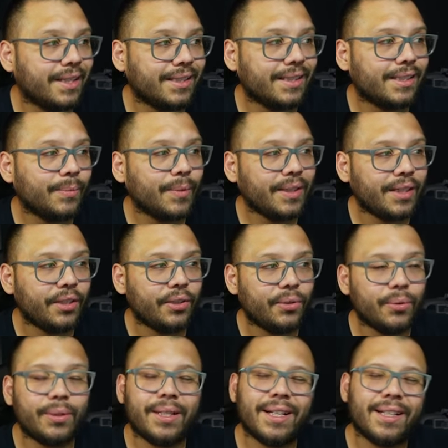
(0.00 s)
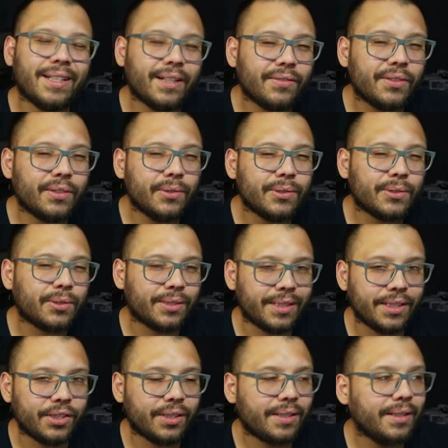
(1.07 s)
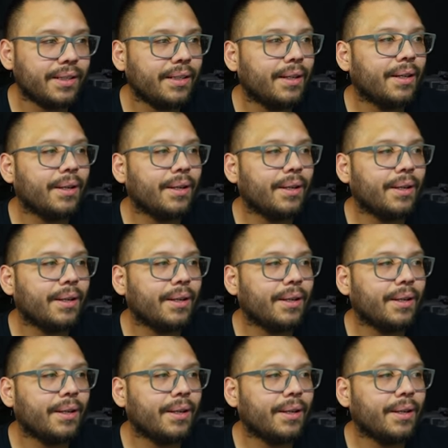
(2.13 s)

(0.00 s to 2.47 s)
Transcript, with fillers: This is something that you do kind of have to use strategically,